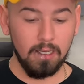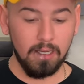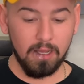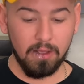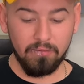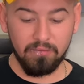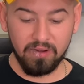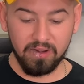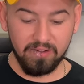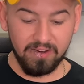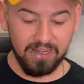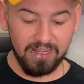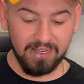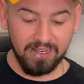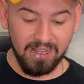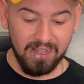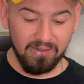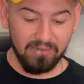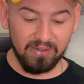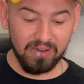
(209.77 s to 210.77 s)
a very,
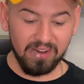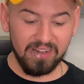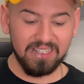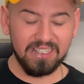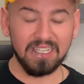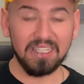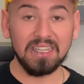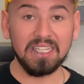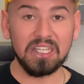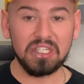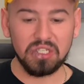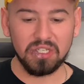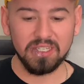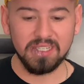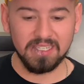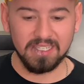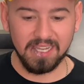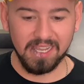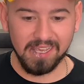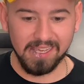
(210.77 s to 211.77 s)
very
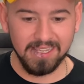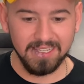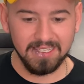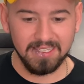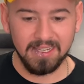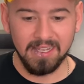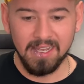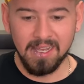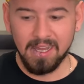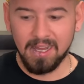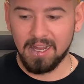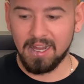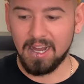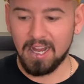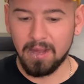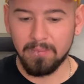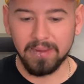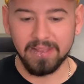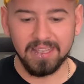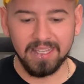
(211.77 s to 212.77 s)
delicious taste.
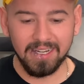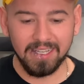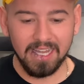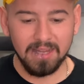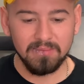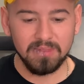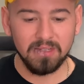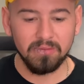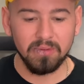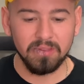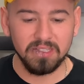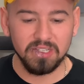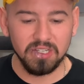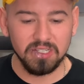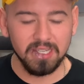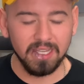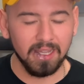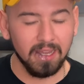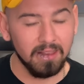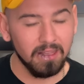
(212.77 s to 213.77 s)
Um, and then it comes in with
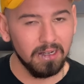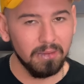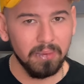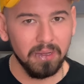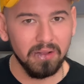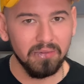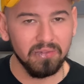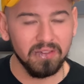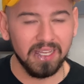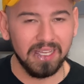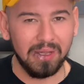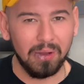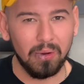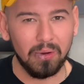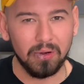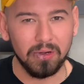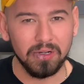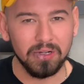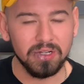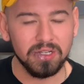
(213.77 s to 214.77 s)
just like a little bit of like
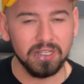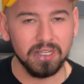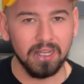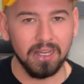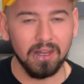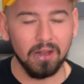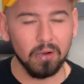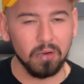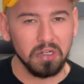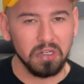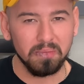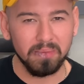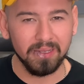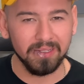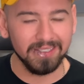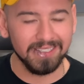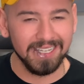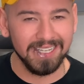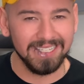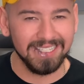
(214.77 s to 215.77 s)
orange, uh, orange peel
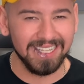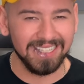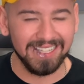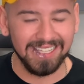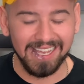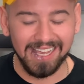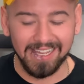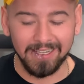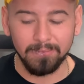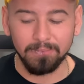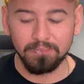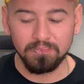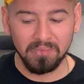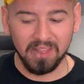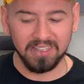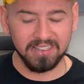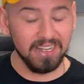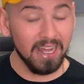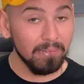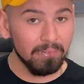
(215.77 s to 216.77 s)
taste at the end.
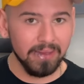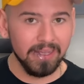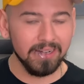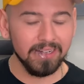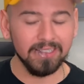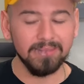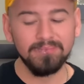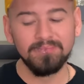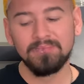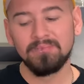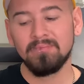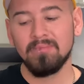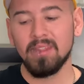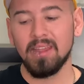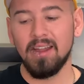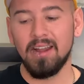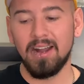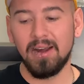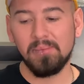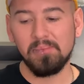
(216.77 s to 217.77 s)
It's not bitter,
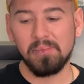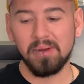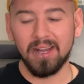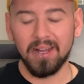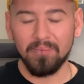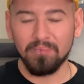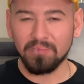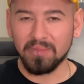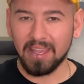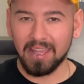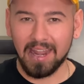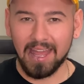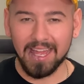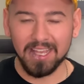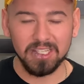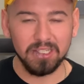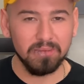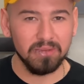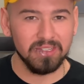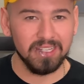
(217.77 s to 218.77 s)
um, but it
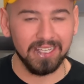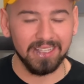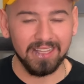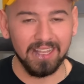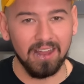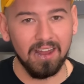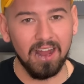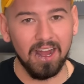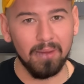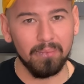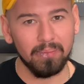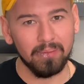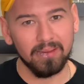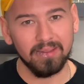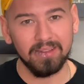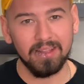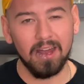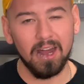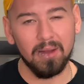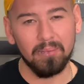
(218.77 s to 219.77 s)
has almost like the
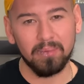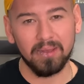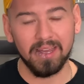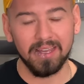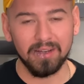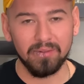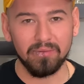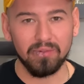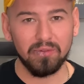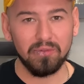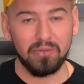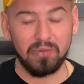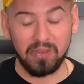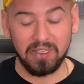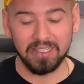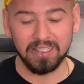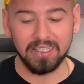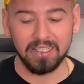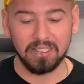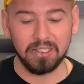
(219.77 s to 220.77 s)
hop, hop kind of
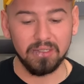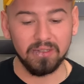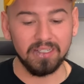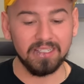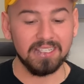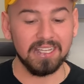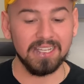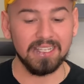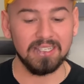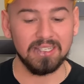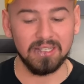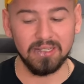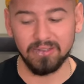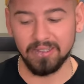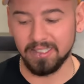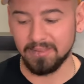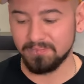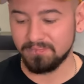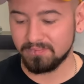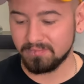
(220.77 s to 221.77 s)
feeling to it, taste to
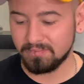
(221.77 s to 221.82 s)
it,